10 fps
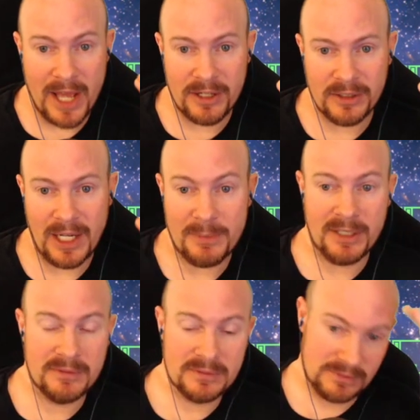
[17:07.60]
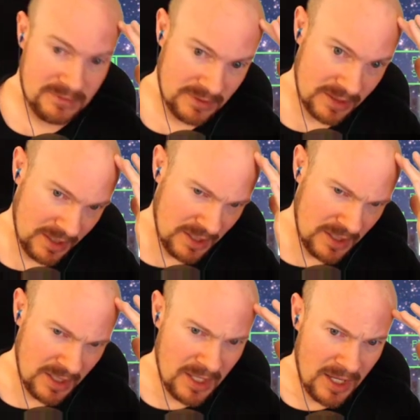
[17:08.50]
don't. I mean,
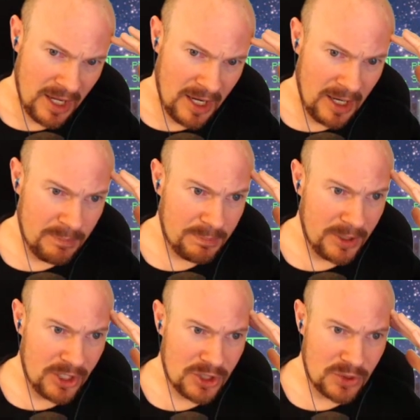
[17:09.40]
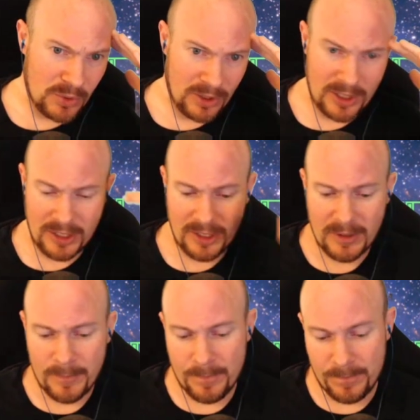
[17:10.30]
I'm pretty sure.
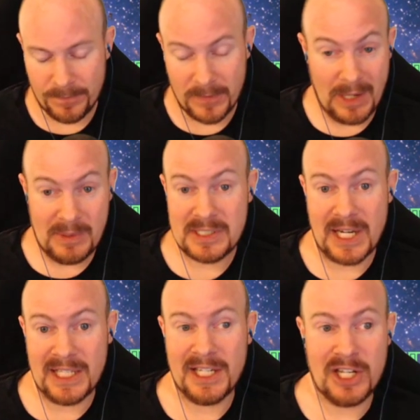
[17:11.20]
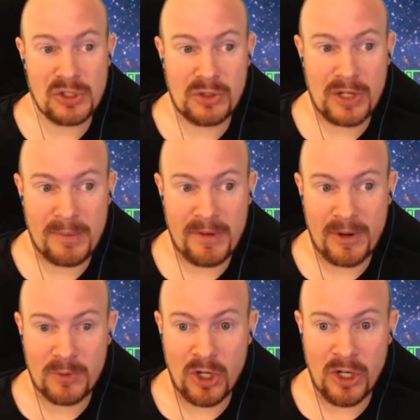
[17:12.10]
I mean, Silent Angel, correct me if
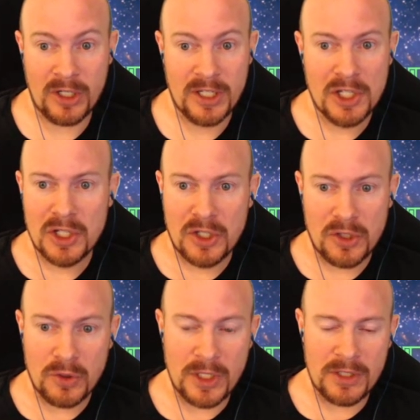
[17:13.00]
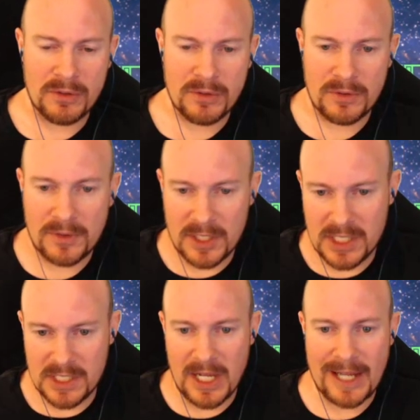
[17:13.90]
I'm wrong. You didn't this
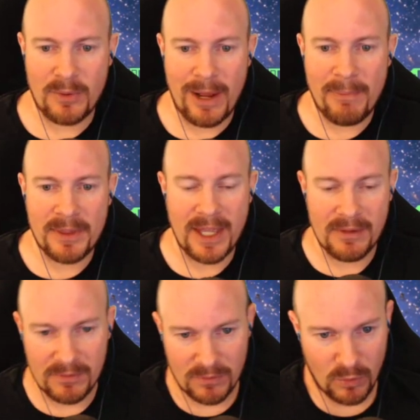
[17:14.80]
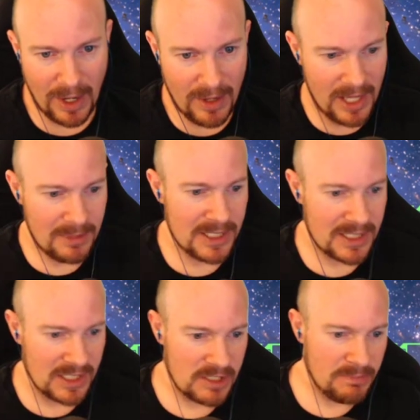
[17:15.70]
is not a weapon that we enemies
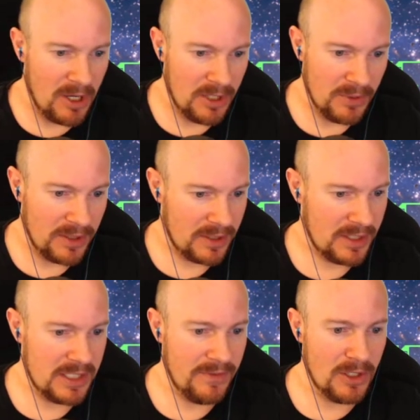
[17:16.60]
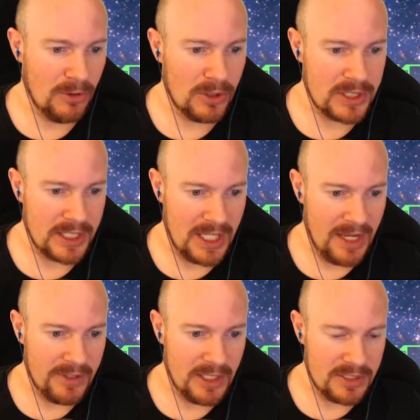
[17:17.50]
can spawn with, because even though it looks like a
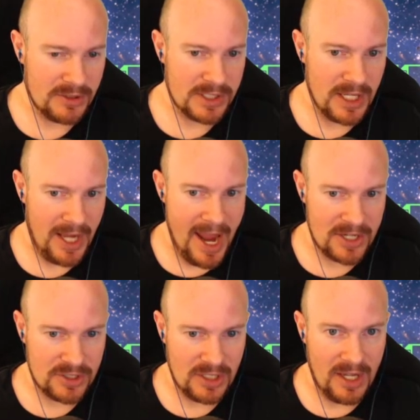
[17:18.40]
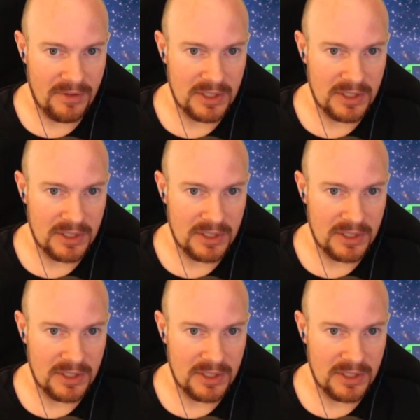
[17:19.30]
heavy laser, it's not actually a heavy